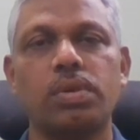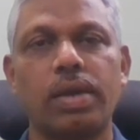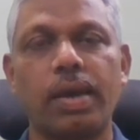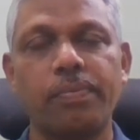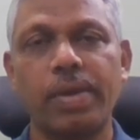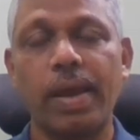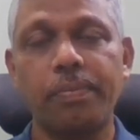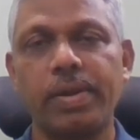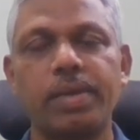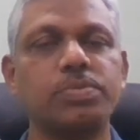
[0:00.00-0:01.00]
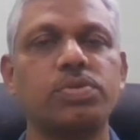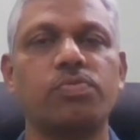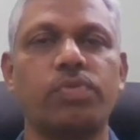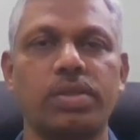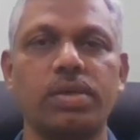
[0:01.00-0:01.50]
apt names
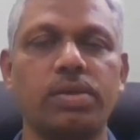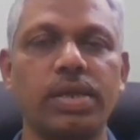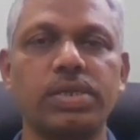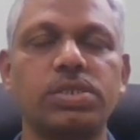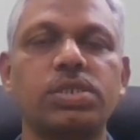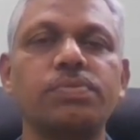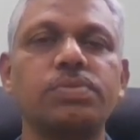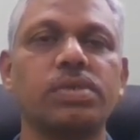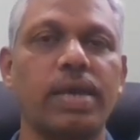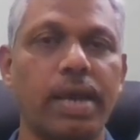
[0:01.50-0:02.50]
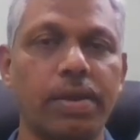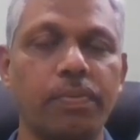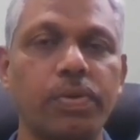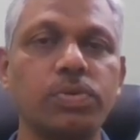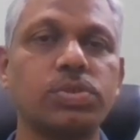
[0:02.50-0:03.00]
for the relationships,
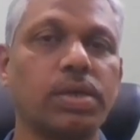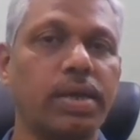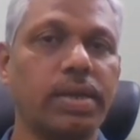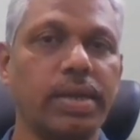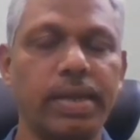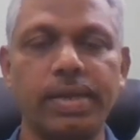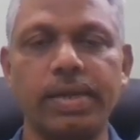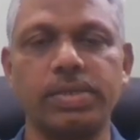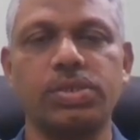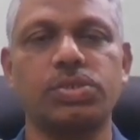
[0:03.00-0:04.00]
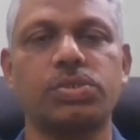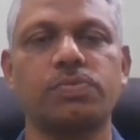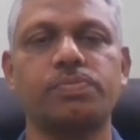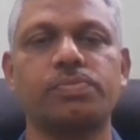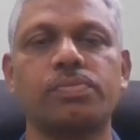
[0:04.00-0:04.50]
attributes, and entity
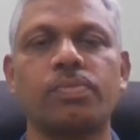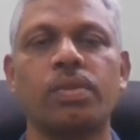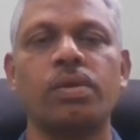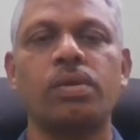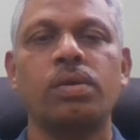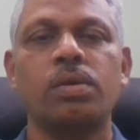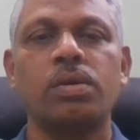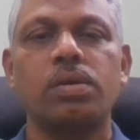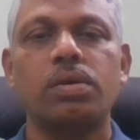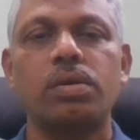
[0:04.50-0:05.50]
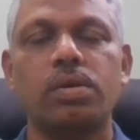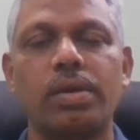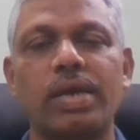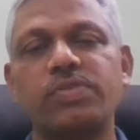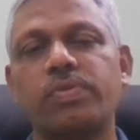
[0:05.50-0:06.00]
sets.
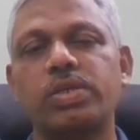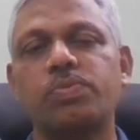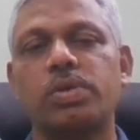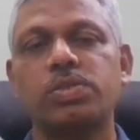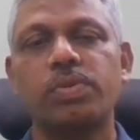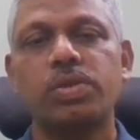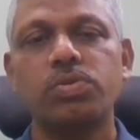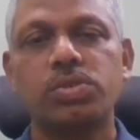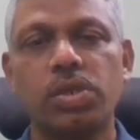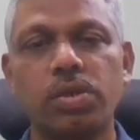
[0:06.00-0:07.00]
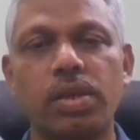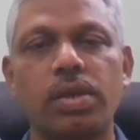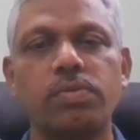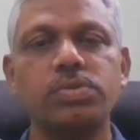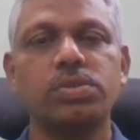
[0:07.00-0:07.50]
As far as possible, use singular
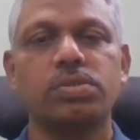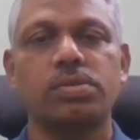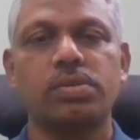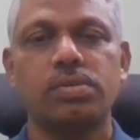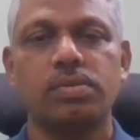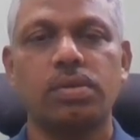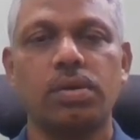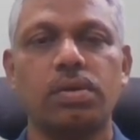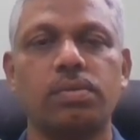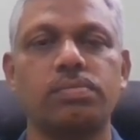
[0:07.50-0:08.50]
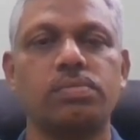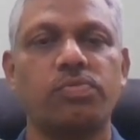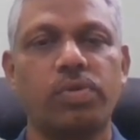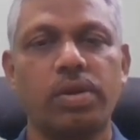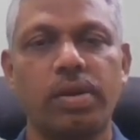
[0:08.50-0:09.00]
nouns
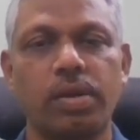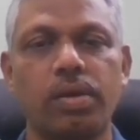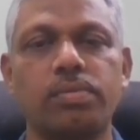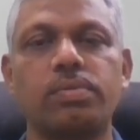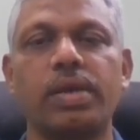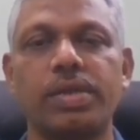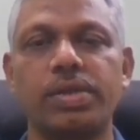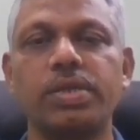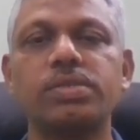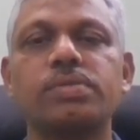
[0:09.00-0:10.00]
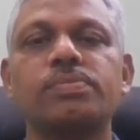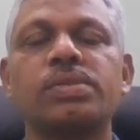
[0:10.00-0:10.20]
for entities.